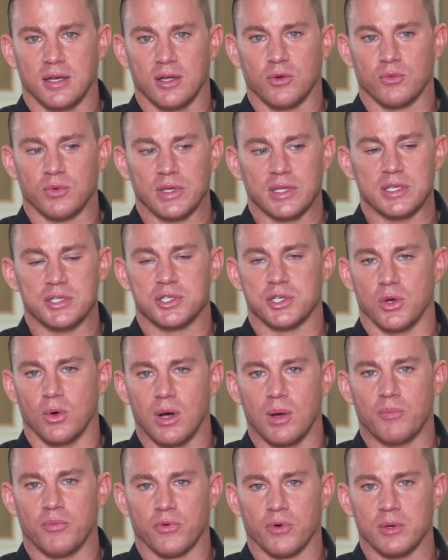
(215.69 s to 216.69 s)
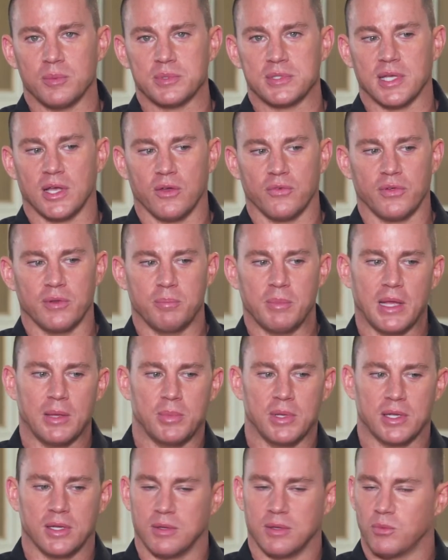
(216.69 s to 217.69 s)
really show up for himself, and
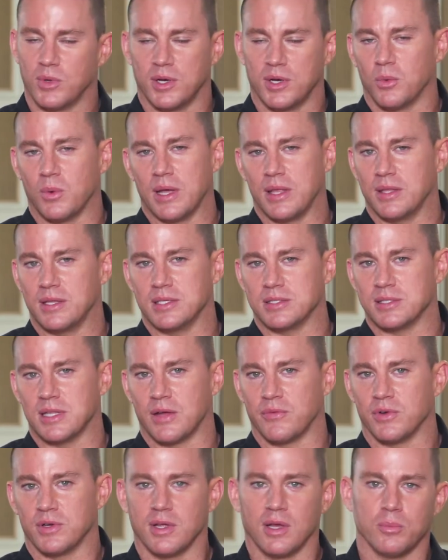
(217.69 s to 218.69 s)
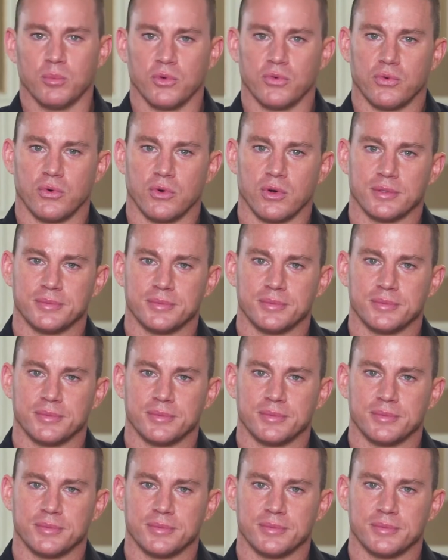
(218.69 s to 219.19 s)
maybe in a way that he's never done before.